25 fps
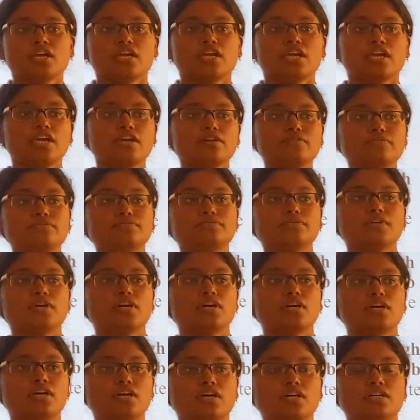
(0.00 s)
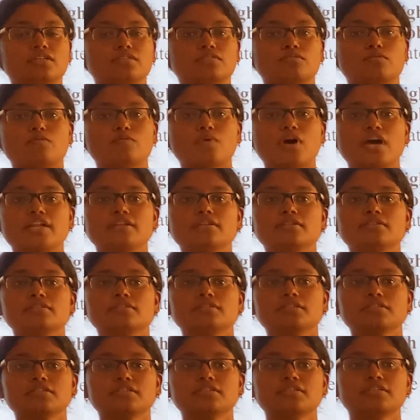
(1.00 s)
If
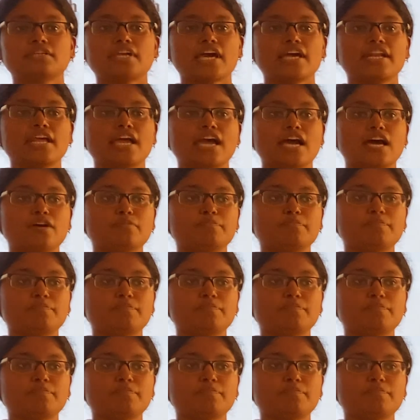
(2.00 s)
one can have